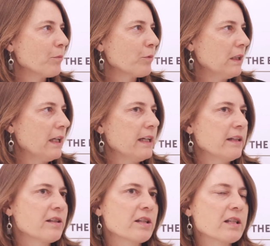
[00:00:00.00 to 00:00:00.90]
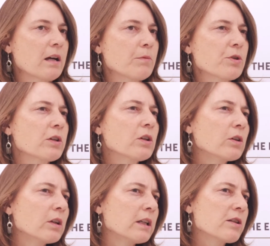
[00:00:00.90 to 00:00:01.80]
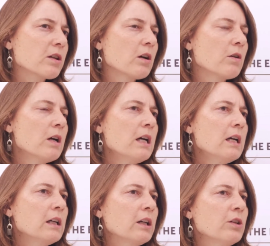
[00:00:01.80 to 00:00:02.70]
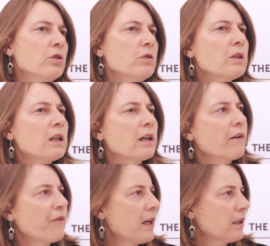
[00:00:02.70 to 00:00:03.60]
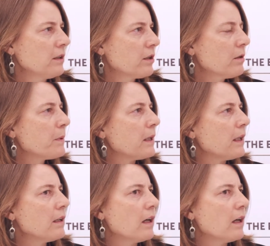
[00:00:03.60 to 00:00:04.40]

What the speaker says: related to cybersecurity. So can you clarify a little bit